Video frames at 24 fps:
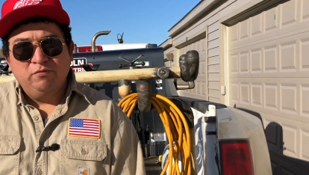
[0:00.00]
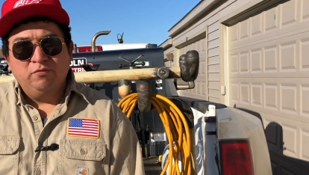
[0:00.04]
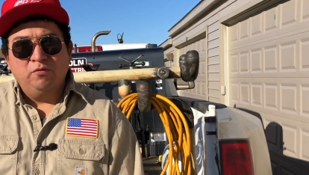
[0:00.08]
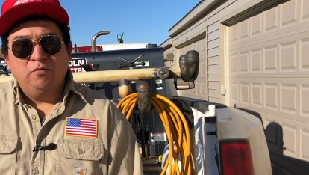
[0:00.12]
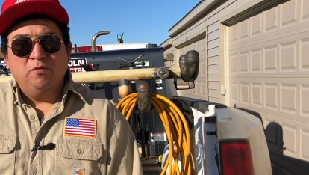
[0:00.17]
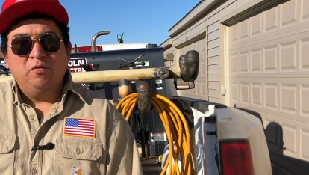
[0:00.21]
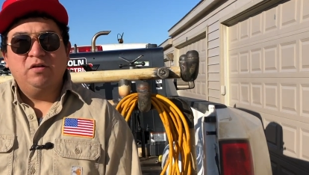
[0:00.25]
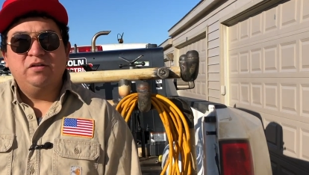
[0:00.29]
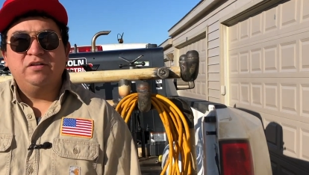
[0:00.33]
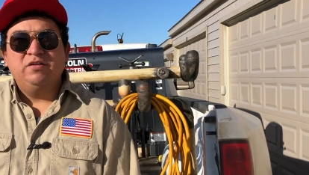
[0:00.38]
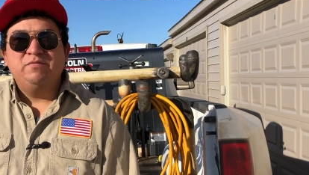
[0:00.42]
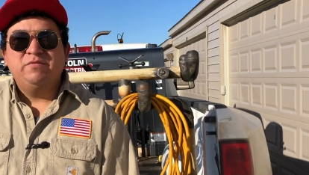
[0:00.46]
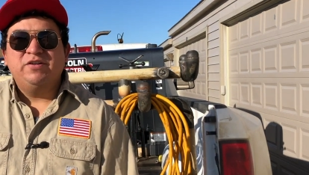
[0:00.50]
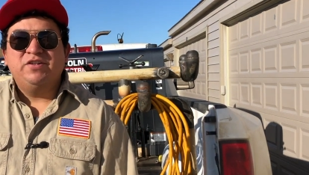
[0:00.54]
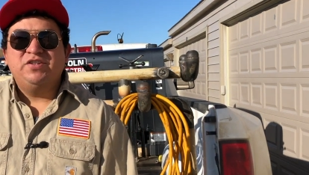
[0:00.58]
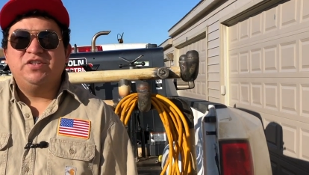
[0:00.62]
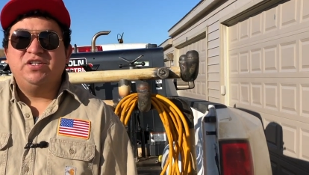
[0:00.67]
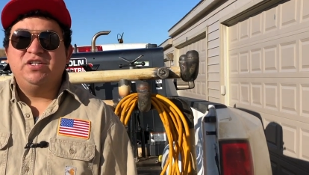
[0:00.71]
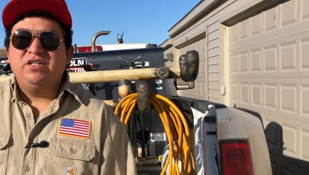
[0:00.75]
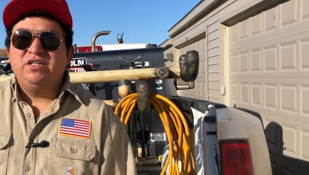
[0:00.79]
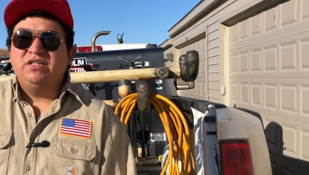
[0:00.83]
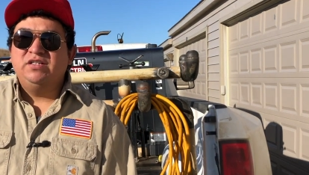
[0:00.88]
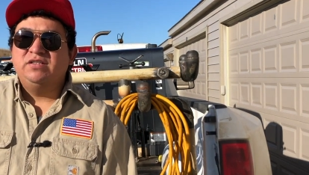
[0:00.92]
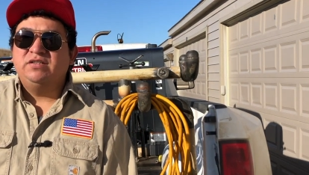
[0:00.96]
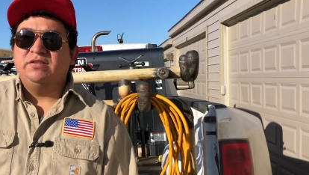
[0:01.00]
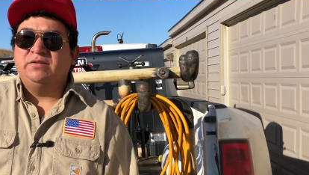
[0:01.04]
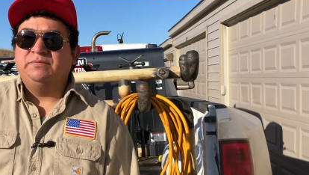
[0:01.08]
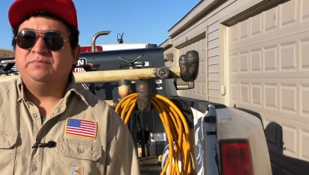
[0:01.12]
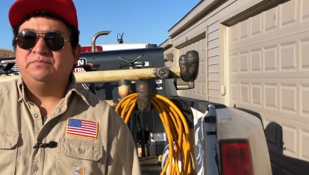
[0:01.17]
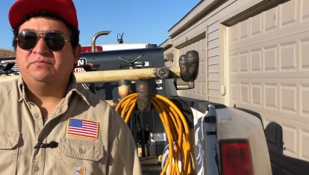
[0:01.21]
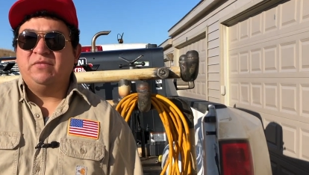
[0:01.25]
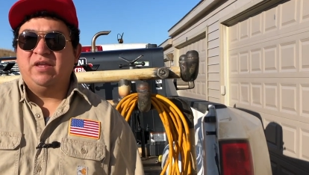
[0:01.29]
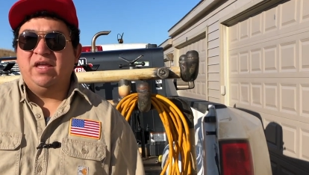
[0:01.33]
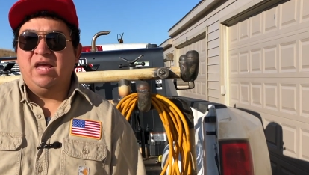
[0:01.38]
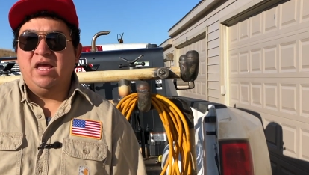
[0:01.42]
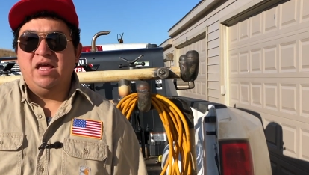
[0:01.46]
welding machines,
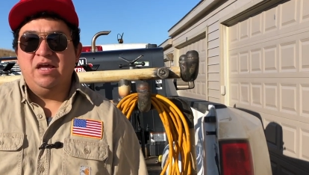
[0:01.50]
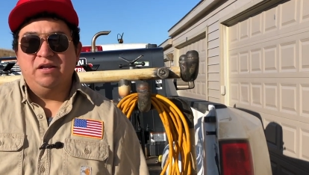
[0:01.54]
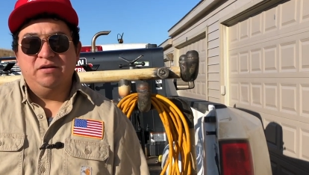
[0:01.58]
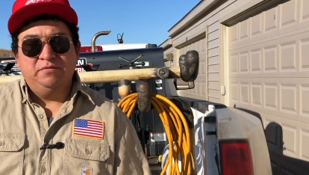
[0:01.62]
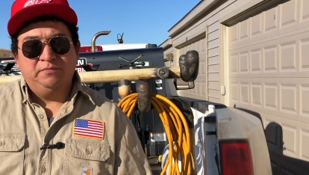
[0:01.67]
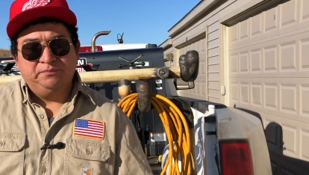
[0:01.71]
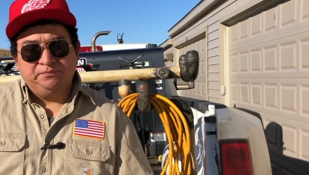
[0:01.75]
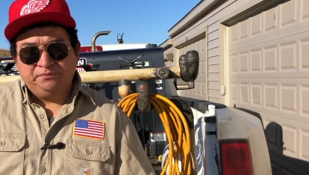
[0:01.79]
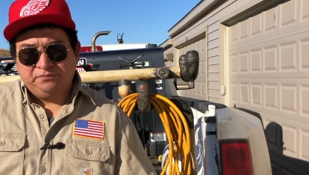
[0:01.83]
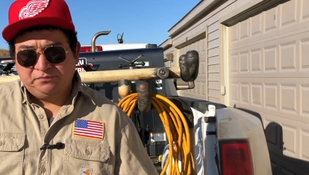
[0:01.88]
and